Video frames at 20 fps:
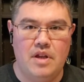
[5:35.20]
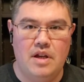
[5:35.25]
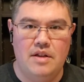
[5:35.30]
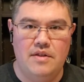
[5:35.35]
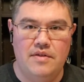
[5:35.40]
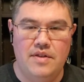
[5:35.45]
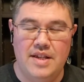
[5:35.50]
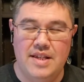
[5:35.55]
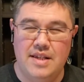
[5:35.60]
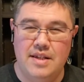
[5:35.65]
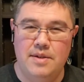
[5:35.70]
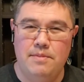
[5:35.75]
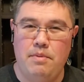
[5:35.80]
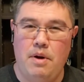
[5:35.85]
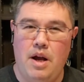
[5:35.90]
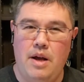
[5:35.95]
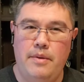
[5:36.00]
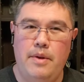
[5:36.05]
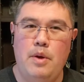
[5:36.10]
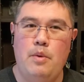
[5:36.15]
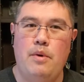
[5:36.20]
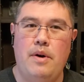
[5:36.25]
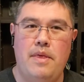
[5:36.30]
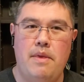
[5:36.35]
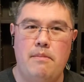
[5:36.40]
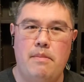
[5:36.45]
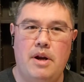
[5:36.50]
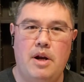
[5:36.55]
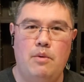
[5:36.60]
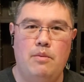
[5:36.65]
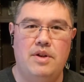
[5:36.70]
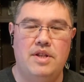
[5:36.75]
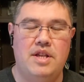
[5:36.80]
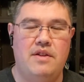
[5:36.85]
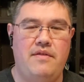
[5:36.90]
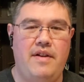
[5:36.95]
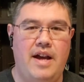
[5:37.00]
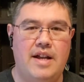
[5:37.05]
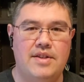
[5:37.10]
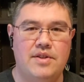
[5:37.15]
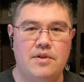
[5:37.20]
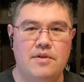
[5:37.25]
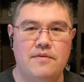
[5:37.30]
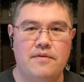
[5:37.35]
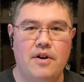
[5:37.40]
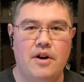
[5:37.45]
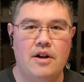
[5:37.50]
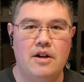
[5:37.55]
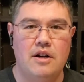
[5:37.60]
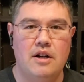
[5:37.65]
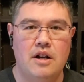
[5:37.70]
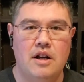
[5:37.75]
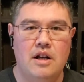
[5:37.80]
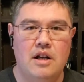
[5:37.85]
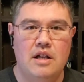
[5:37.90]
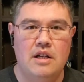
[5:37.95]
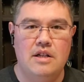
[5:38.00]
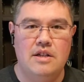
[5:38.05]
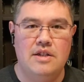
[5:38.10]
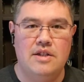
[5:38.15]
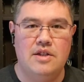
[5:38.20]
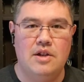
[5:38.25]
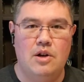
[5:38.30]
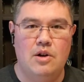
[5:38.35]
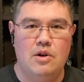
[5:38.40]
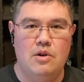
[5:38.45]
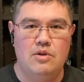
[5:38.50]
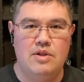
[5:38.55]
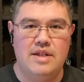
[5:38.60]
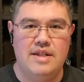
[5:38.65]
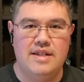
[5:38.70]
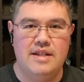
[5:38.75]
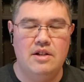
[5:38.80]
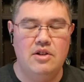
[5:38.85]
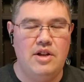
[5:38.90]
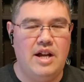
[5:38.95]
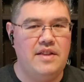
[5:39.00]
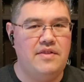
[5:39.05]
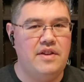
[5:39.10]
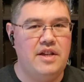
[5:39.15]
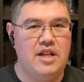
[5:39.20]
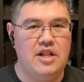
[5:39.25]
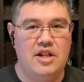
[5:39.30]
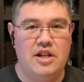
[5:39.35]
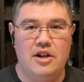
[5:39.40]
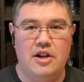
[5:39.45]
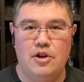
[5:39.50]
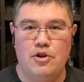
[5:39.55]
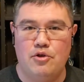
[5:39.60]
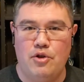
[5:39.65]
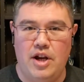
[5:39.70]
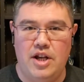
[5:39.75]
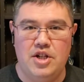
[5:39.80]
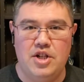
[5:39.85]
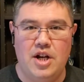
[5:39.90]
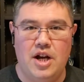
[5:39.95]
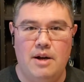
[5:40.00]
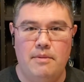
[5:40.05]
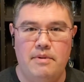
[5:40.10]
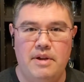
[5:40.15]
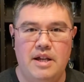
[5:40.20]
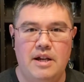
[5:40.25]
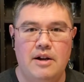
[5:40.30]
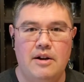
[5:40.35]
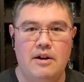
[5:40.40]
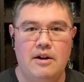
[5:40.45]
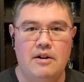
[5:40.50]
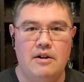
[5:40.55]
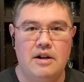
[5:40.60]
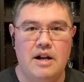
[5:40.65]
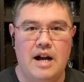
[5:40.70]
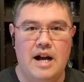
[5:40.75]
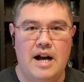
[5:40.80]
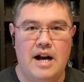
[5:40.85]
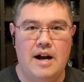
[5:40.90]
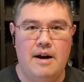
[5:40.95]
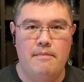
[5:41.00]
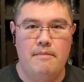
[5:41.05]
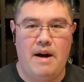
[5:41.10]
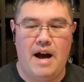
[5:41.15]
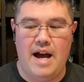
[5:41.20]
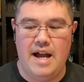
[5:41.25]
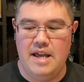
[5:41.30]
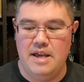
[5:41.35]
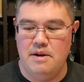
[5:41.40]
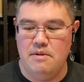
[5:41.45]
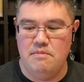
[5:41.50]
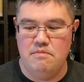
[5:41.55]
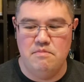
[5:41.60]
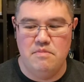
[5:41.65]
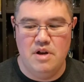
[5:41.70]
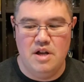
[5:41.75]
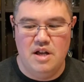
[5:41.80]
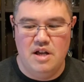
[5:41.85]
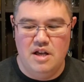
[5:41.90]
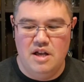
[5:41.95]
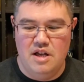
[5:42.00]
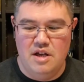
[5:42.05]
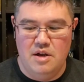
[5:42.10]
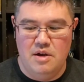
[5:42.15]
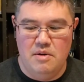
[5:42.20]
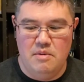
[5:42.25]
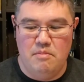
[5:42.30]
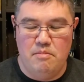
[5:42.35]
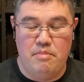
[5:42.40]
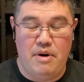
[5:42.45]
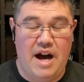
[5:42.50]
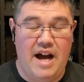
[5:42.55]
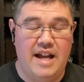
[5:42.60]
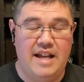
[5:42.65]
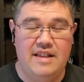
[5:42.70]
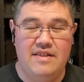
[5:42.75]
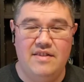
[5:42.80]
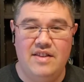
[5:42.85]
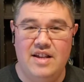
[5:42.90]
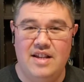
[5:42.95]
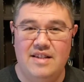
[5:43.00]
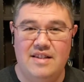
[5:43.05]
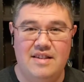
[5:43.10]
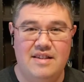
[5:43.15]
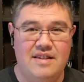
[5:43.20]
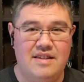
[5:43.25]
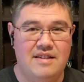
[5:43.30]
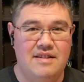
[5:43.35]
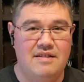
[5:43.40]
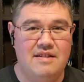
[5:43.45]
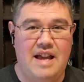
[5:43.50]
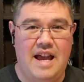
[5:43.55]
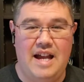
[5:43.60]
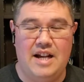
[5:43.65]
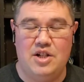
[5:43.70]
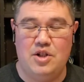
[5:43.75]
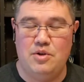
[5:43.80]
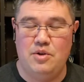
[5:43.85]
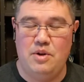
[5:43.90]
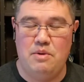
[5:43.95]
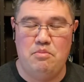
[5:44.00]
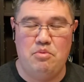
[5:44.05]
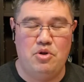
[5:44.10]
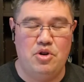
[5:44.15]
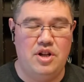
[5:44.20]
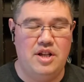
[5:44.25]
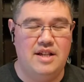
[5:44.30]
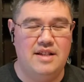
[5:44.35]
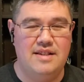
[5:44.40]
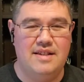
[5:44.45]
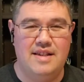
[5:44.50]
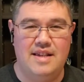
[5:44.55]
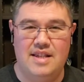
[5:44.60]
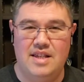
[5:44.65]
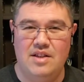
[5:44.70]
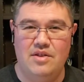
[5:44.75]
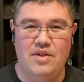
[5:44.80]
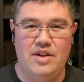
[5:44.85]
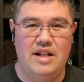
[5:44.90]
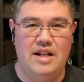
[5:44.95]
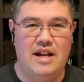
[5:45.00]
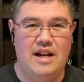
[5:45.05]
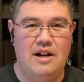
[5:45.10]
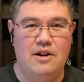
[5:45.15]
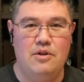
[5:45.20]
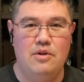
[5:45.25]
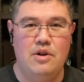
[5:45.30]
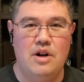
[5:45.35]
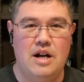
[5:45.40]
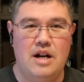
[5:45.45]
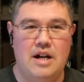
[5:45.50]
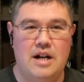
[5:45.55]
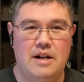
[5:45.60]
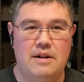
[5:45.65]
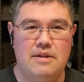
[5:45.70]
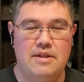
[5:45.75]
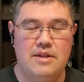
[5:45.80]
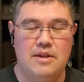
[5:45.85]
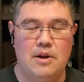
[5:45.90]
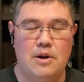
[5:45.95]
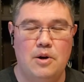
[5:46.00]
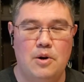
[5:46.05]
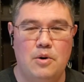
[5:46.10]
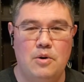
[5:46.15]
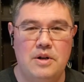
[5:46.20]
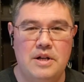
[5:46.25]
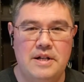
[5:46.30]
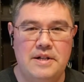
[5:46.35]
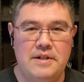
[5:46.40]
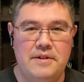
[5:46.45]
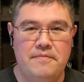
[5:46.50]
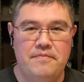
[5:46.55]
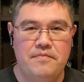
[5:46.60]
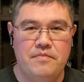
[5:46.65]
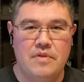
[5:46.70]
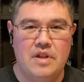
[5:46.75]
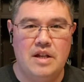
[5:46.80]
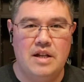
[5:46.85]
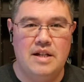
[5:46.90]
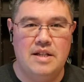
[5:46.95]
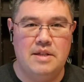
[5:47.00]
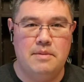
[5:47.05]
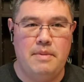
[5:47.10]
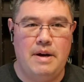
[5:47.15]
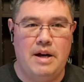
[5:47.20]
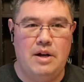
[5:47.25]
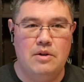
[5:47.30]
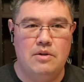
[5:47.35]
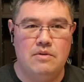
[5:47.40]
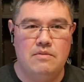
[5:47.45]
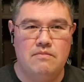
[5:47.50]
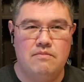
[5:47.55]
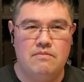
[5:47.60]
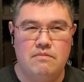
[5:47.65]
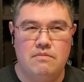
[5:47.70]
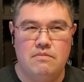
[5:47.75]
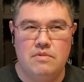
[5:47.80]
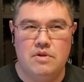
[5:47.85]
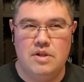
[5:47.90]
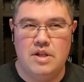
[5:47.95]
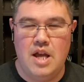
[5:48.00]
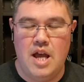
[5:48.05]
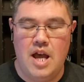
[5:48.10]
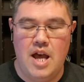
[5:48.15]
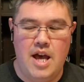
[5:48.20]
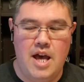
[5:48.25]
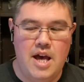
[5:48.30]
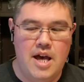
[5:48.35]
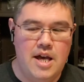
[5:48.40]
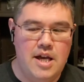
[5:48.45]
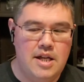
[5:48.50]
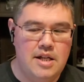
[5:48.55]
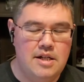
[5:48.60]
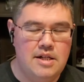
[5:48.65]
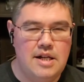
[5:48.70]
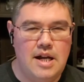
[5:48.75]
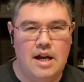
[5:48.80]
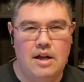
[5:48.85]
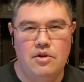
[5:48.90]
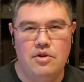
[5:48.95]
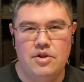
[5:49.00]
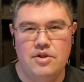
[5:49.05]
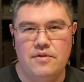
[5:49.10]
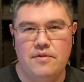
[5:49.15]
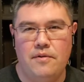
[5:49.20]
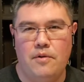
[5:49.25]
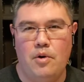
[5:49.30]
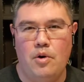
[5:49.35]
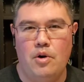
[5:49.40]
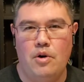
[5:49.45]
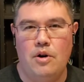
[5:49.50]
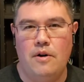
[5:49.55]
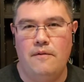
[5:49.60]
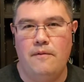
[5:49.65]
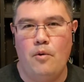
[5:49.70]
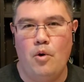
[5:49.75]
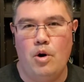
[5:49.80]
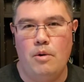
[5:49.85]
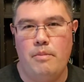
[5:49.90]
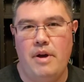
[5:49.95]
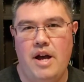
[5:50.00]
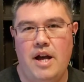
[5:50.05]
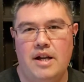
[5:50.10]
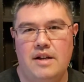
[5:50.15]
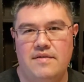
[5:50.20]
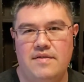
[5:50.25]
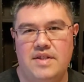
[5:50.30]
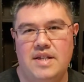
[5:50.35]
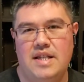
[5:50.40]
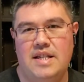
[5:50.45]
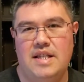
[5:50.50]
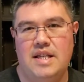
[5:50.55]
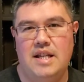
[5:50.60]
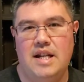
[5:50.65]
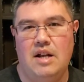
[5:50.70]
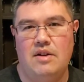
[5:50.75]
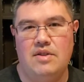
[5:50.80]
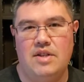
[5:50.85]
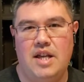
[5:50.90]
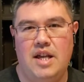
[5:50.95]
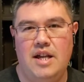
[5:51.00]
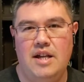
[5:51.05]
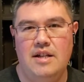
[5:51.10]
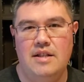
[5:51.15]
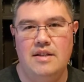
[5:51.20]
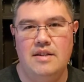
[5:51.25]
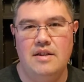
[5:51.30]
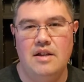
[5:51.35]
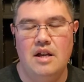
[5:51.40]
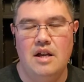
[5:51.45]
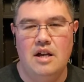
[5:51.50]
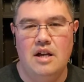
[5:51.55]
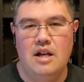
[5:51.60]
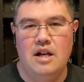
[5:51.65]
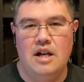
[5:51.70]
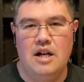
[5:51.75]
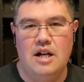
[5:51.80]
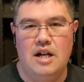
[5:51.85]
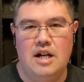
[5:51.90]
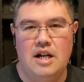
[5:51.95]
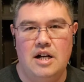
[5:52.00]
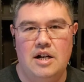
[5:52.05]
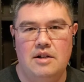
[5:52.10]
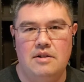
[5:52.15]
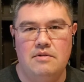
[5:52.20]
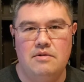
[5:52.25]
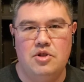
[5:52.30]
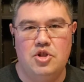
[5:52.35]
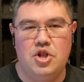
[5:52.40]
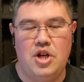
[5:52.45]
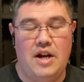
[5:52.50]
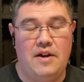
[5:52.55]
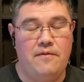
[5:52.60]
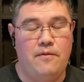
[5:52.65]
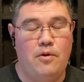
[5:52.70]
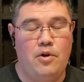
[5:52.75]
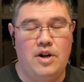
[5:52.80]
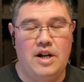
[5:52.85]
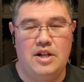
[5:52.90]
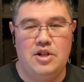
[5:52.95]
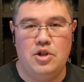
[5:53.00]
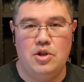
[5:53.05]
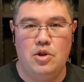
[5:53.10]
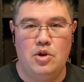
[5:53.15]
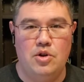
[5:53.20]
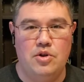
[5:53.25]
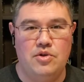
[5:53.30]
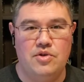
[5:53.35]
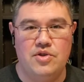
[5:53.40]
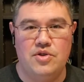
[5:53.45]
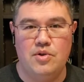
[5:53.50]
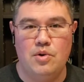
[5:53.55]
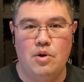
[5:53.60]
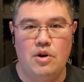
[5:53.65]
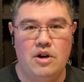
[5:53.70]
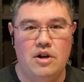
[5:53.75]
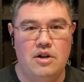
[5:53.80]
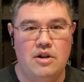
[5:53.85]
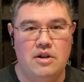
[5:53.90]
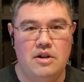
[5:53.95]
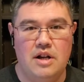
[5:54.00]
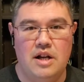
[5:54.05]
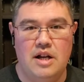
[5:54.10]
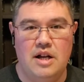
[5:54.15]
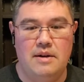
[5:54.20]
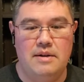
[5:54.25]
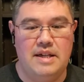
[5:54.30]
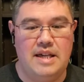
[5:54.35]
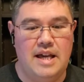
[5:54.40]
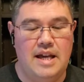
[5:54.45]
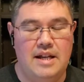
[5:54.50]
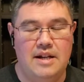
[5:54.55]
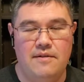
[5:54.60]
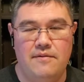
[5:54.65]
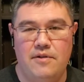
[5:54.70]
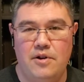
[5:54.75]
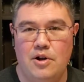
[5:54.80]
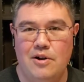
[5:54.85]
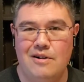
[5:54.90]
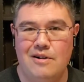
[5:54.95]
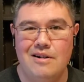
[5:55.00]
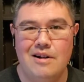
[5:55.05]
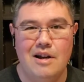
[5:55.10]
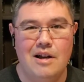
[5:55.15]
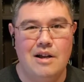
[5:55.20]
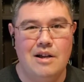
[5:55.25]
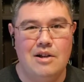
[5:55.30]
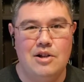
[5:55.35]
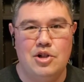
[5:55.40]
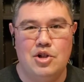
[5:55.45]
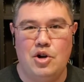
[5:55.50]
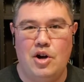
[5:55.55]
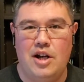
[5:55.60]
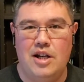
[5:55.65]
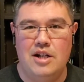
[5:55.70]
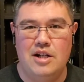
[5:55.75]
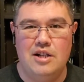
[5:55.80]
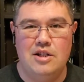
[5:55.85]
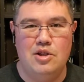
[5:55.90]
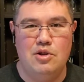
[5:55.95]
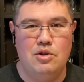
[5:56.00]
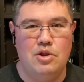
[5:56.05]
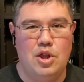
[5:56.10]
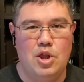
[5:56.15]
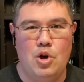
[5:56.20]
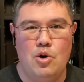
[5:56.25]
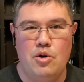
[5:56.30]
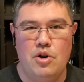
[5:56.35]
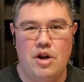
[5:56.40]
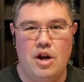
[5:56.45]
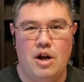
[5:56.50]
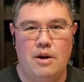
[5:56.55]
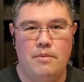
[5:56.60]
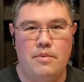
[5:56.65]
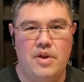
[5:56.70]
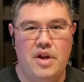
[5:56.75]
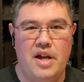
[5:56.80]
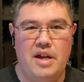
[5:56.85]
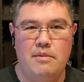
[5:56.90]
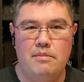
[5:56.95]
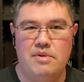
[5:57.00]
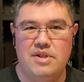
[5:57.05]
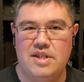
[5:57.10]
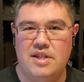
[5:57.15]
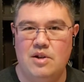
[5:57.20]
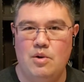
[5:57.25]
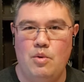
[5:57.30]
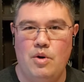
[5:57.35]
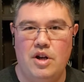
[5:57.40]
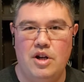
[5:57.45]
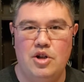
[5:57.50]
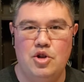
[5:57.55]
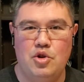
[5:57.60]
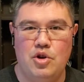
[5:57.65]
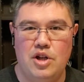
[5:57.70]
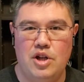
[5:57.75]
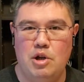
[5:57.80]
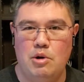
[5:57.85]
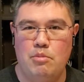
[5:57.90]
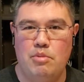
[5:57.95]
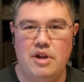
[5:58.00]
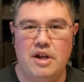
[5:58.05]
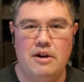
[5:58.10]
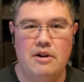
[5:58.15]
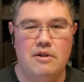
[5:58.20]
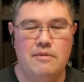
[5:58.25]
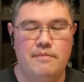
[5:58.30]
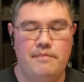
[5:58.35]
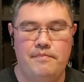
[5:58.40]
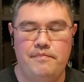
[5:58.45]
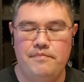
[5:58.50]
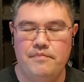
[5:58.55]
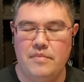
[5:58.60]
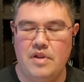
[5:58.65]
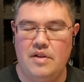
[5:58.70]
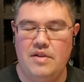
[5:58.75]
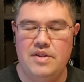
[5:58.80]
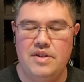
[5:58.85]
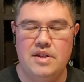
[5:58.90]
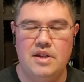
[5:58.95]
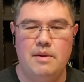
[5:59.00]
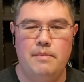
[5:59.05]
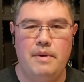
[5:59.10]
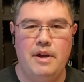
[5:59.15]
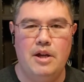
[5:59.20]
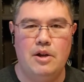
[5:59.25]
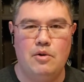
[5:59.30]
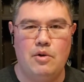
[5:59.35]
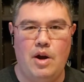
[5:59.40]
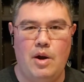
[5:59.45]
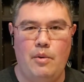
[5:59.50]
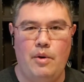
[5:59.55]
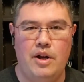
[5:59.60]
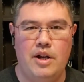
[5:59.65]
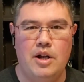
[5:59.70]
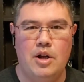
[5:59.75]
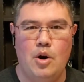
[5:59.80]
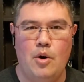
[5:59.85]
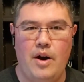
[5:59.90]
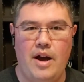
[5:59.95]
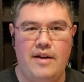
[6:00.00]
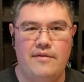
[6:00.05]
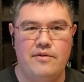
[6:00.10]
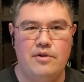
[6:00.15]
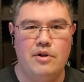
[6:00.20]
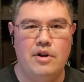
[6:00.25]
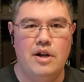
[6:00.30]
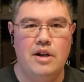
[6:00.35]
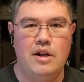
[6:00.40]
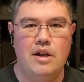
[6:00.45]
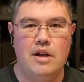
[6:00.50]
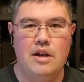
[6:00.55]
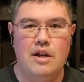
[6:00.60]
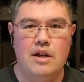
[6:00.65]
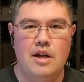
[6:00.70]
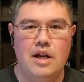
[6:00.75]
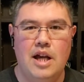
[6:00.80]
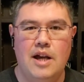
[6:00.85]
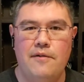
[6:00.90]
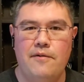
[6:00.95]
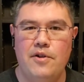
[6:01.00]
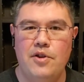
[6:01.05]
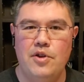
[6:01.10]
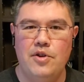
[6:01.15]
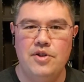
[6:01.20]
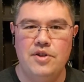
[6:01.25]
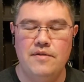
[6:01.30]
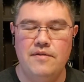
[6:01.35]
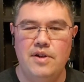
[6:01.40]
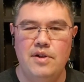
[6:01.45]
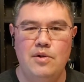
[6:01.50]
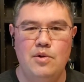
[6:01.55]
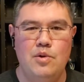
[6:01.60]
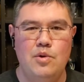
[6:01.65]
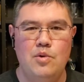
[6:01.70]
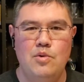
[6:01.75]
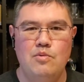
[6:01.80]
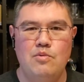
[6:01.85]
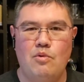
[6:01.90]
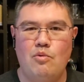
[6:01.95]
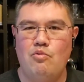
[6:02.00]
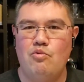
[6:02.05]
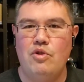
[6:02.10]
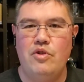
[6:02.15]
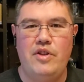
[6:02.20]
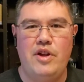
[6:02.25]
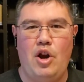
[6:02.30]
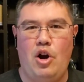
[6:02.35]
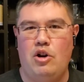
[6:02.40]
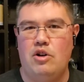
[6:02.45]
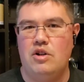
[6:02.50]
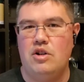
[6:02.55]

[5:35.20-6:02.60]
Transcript: This is probably one of the better ones I've had so far. So, Desthil, I think you did a great job here. I am buying this actually pretty consistently now. It's about $10 for a 4-pack of 16-ounce cans. Check for it at your local store. Again, if you're trying to do the low carb thing but still want to drink your beer, this is going to be a great way to go after it. And for those of you who really aren't